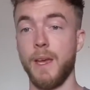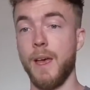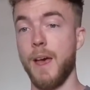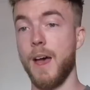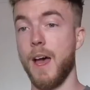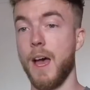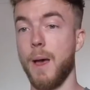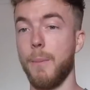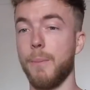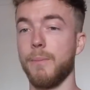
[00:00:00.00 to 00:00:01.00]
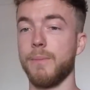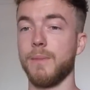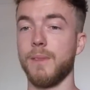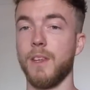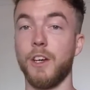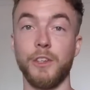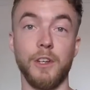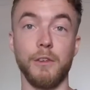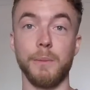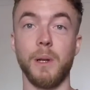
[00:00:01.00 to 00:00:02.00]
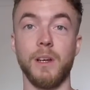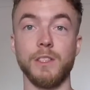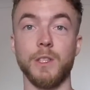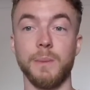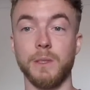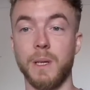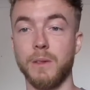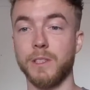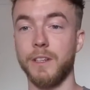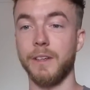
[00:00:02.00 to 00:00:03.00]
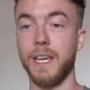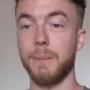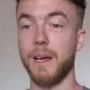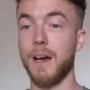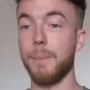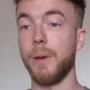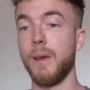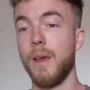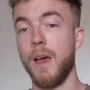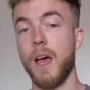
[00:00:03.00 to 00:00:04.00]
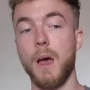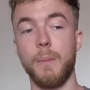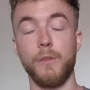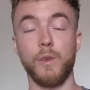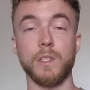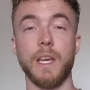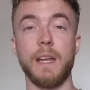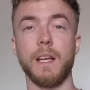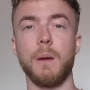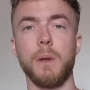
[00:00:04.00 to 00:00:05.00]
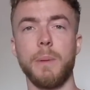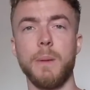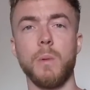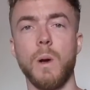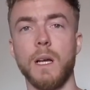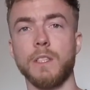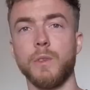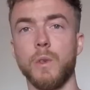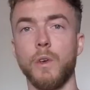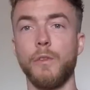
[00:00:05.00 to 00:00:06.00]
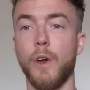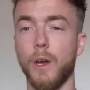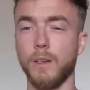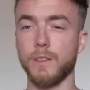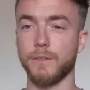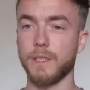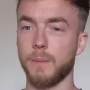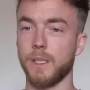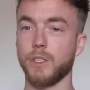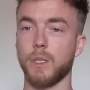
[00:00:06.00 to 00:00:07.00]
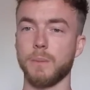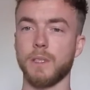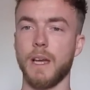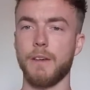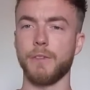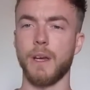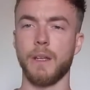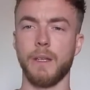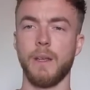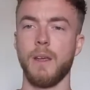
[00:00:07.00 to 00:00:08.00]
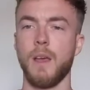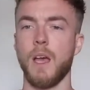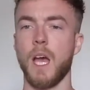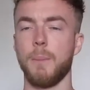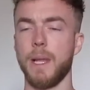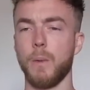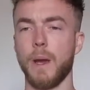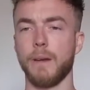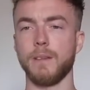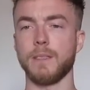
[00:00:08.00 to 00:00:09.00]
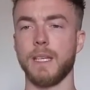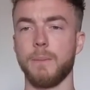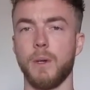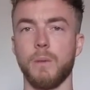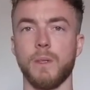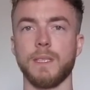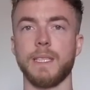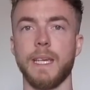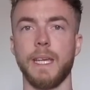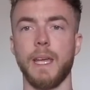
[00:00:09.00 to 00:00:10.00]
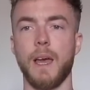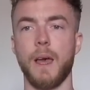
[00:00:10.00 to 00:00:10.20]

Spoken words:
I do like replying to them as well, so keep that up. I've also had a couple of people ask for photos of some of the jobs I have done, little areas they might want to see.